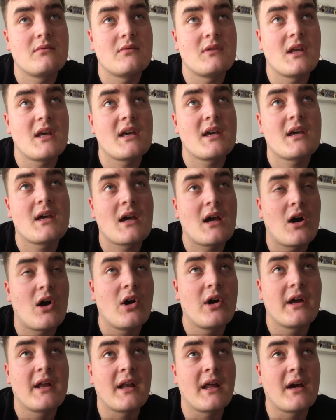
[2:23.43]
their
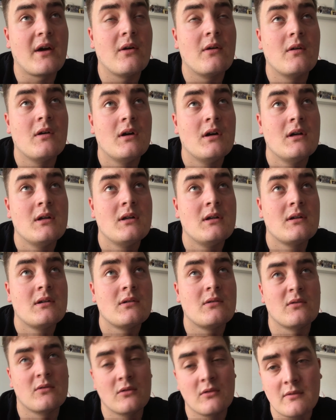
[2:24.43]
iron out
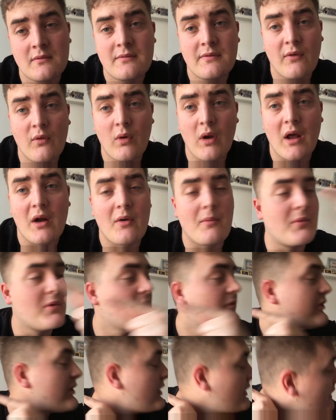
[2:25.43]
or fallout
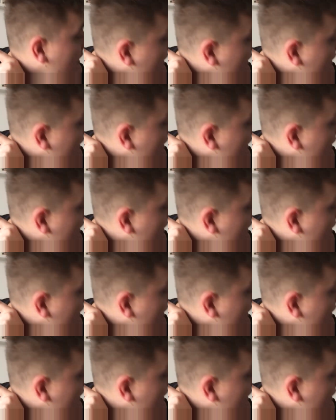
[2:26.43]
remover.